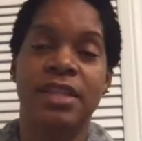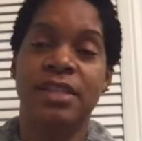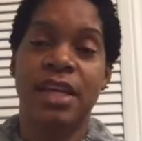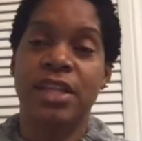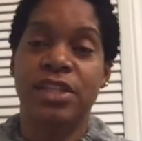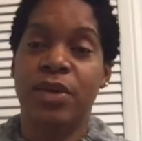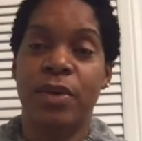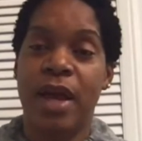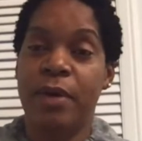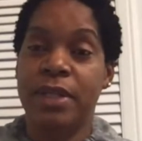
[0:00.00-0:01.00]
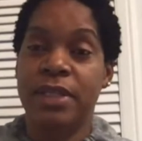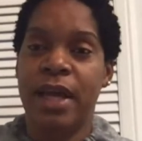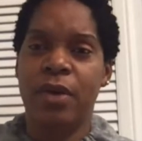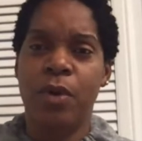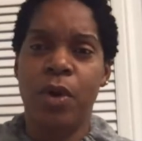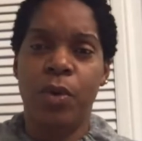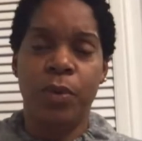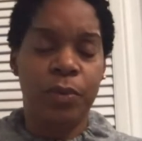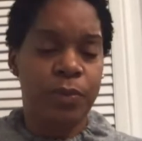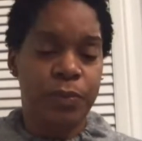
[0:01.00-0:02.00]
these kids know now, it's like,
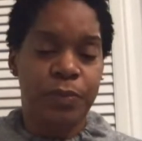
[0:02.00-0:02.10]
whoa.